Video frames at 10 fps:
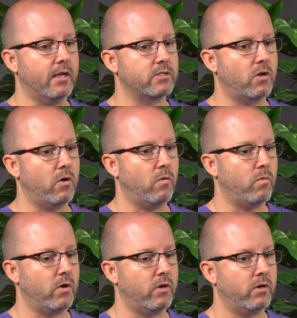So
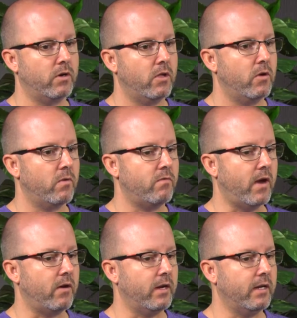we're
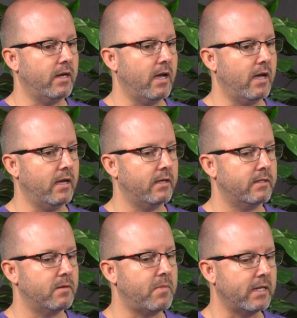very
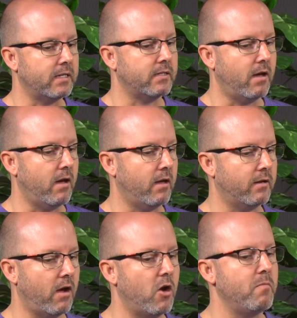dependent
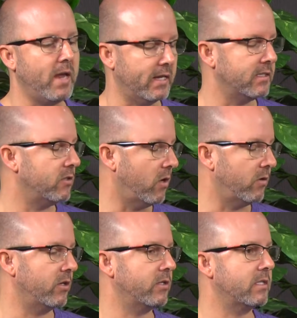on our amazing
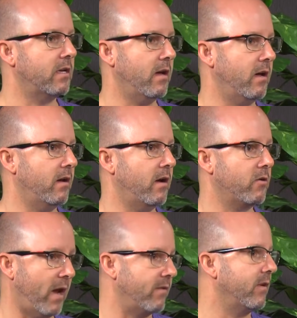donors, our
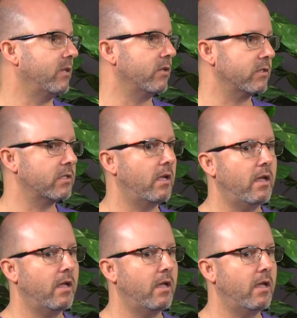grant funders,